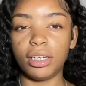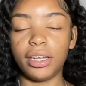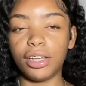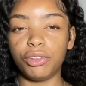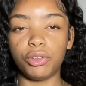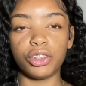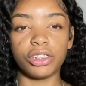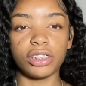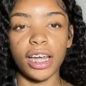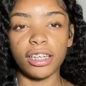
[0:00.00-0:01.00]
and then you
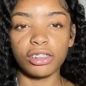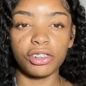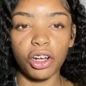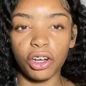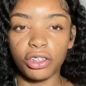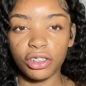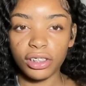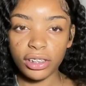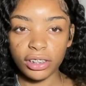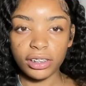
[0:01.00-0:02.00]
just like start
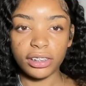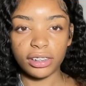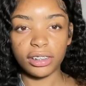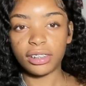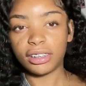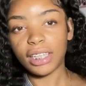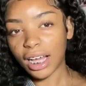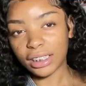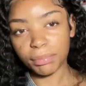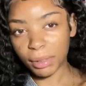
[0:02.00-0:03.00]

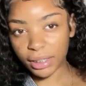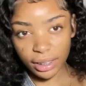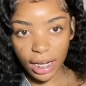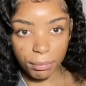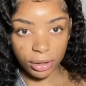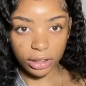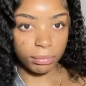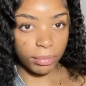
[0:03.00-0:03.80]
not spending that much